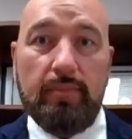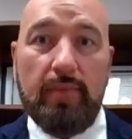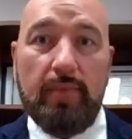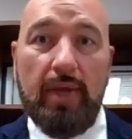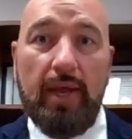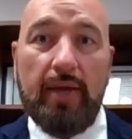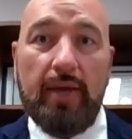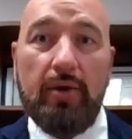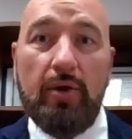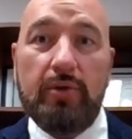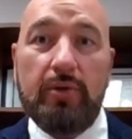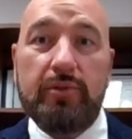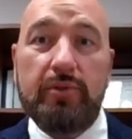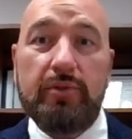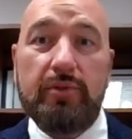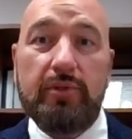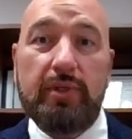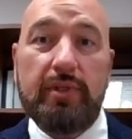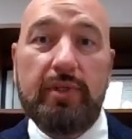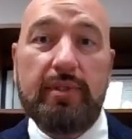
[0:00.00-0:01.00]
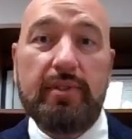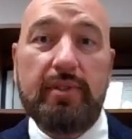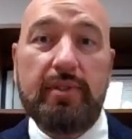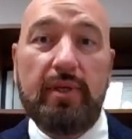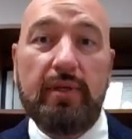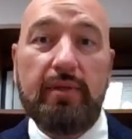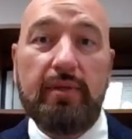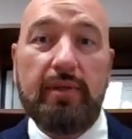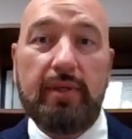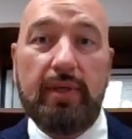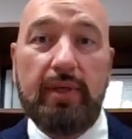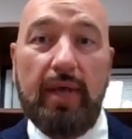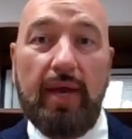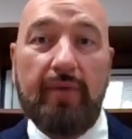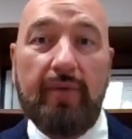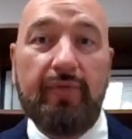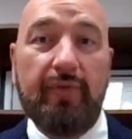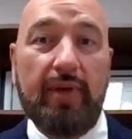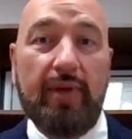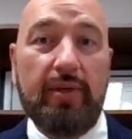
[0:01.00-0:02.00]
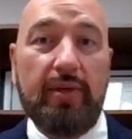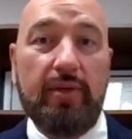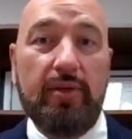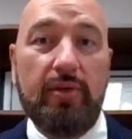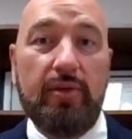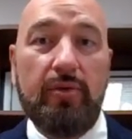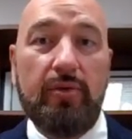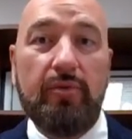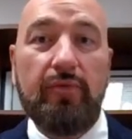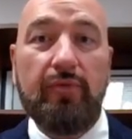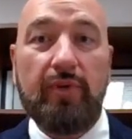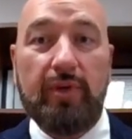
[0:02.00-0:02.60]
and also to consult the FAQ,